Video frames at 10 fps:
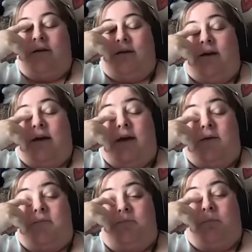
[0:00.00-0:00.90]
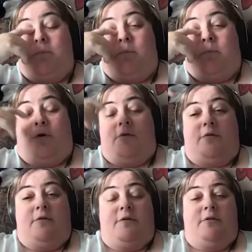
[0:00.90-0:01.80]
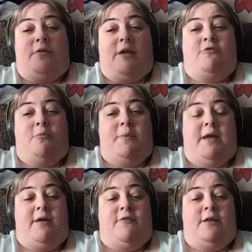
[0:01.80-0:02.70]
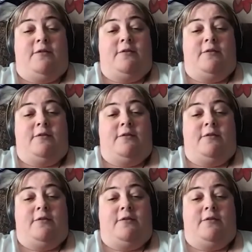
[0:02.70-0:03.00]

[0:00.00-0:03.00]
But they should be given.